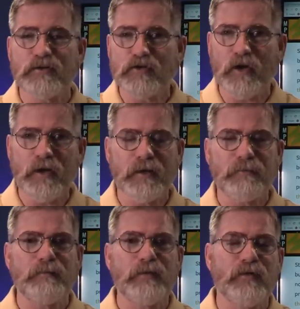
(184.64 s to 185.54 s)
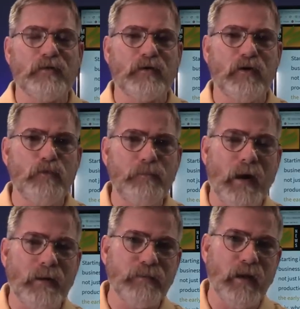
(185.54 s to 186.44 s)
and Turkey had been building their own
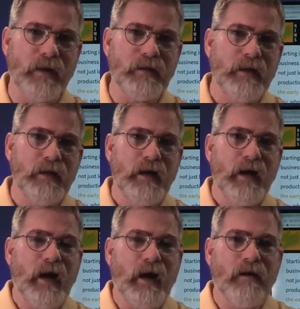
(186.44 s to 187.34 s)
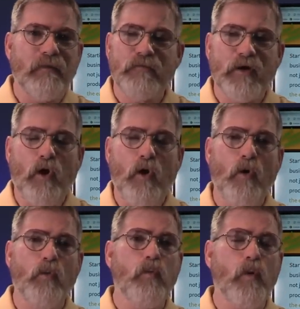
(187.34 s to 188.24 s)
pipeline. Uh, the
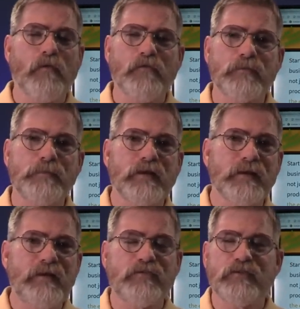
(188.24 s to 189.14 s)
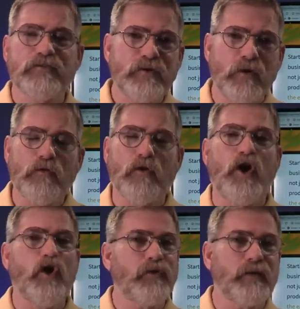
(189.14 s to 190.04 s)
whole war for the Middle East, the Silk
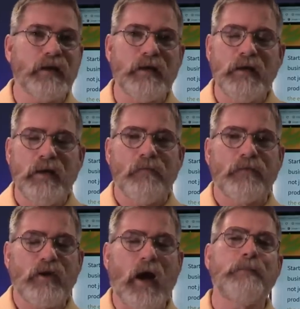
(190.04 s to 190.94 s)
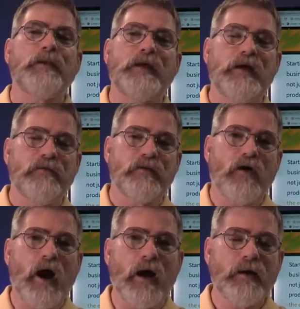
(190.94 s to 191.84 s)
Road, the toppling of
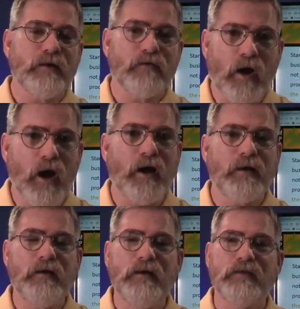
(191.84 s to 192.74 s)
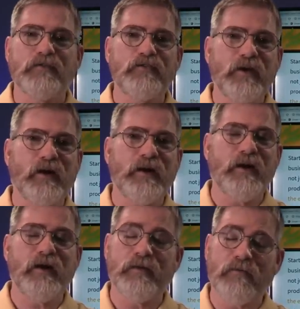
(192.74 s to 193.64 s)
Iraq, Iran,
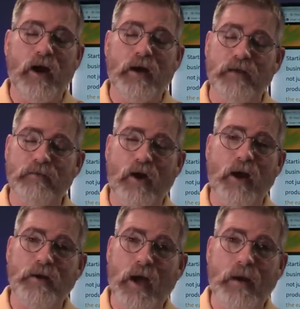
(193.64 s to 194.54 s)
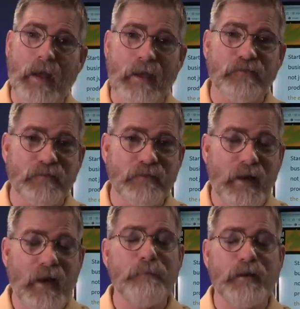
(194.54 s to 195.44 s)
Syria, Iraq, Iran not as of
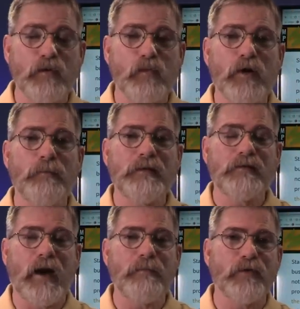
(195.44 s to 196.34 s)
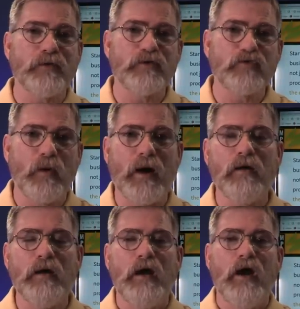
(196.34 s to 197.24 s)
yet, but it will be toppled as
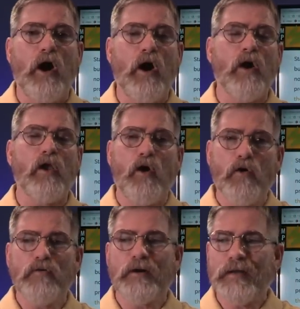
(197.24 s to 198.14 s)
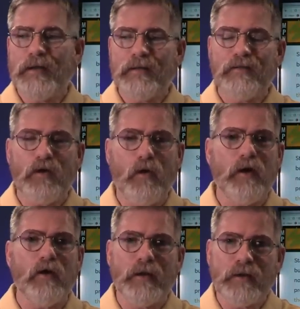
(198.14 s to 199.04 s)
well, all over getting the
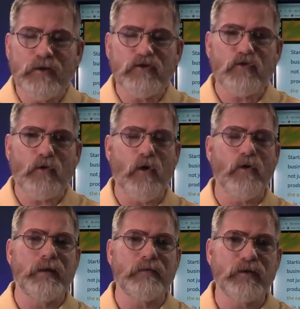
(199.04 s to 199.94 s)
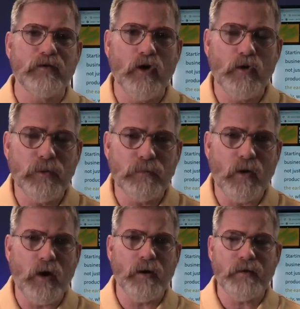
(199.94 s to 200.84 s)
oil and controlling the global
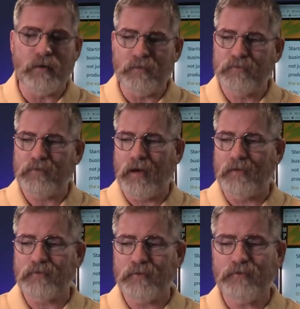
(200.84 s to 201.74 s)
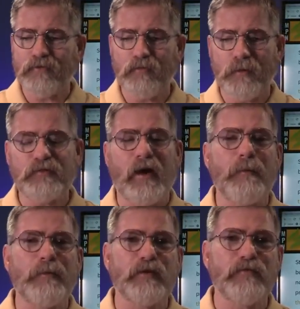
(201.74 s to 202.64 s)
markets. Uh, so this is what's
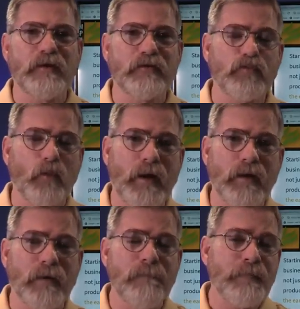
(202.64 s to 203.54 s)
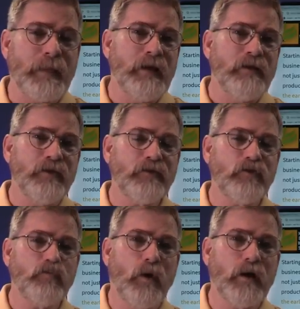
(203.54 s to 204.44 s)
happened to Venezuela this
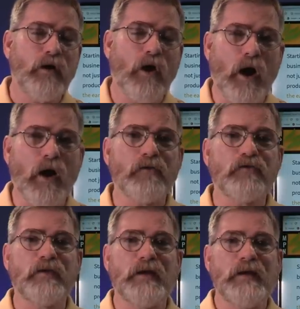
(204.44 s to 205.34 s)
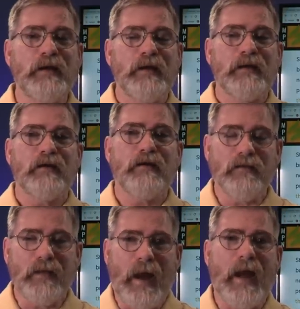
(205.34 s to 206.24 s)
is what caused the
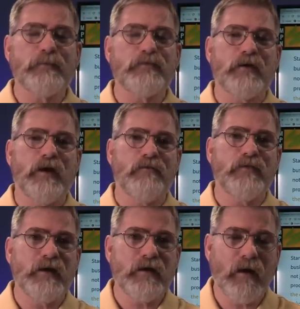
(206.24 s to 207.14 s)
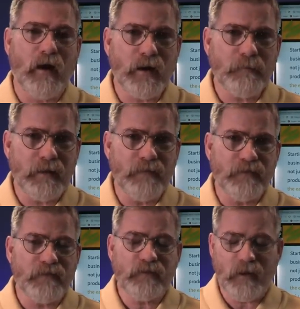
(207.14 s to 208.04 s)
collapse of the economy in
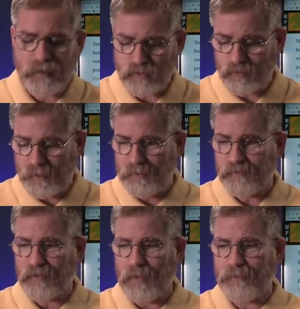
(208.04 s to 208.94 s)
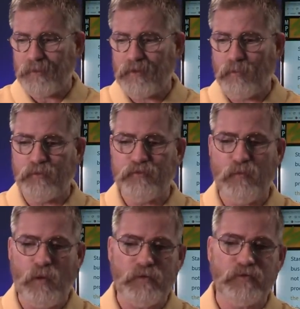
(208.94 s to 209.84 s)
this country is something that was
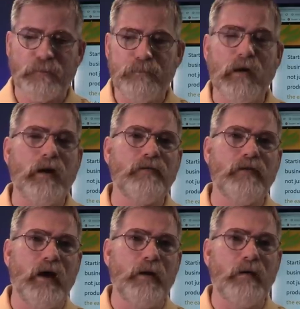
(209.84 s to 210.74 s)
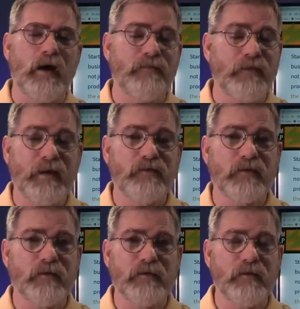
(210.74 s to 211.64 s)
forced upon them uh, thanks
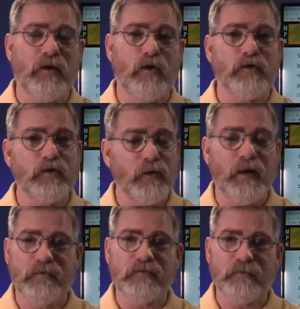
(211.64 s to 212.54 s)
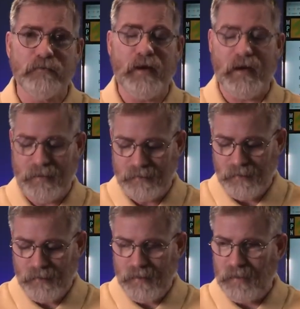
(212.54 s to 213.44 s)
to the good old US of A.
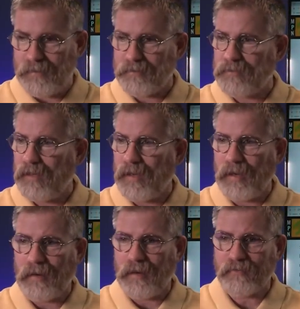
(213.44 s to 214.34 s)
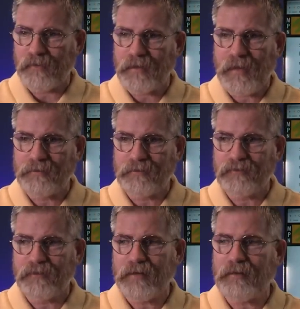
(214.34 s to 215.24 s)
And uh, I, I, really hate to
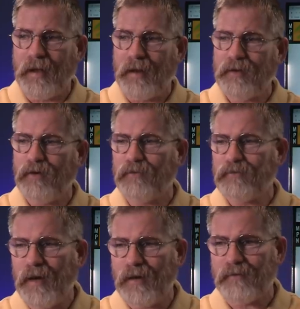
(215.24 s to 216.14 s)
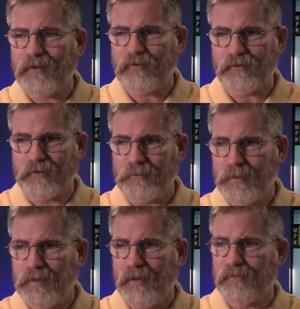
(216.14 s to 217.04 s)
see that. And you know, it's kind of interesting
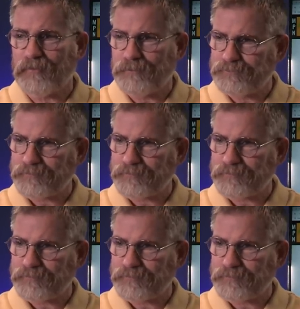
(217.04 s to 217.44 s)
because